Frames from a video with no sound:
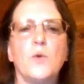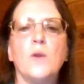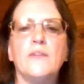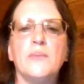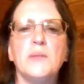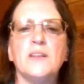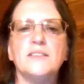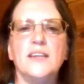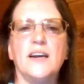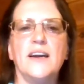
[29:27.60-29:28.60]
role of the
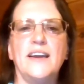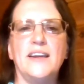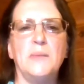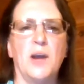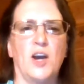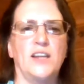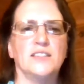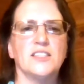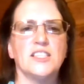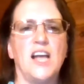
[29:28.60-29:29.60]
military in
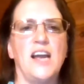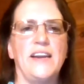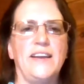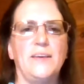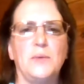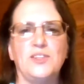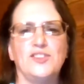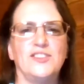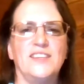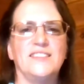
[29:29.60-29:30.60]
American society,
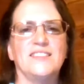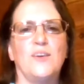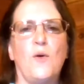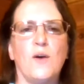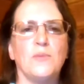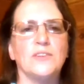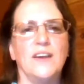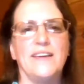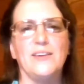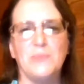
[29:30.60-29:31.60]
which is a horrible
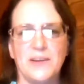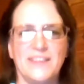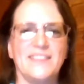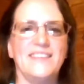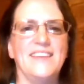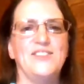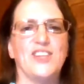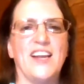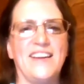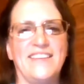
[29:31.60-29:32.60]
title, but gives
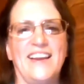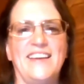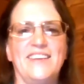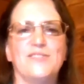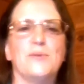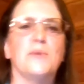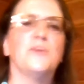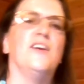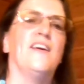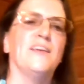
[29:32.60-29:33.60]
you kind of the idea of what
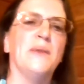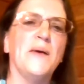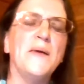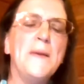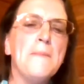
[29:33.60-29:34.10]
we're talking about.